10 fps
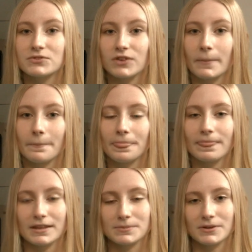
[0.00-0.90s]
from
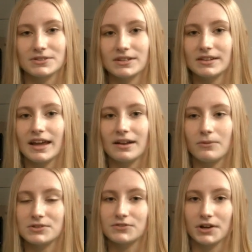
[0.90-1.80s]
this person, and it
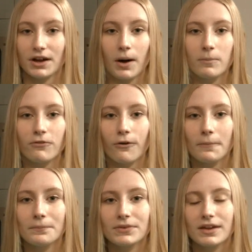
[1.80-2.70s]
was very
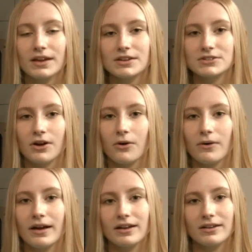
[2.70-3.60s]
helpful.
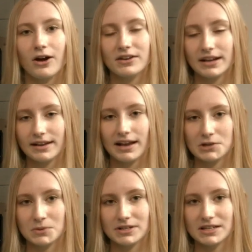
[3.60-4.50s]
So contacting
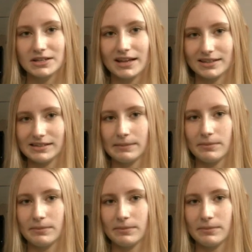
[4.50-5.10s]
expertise, as I said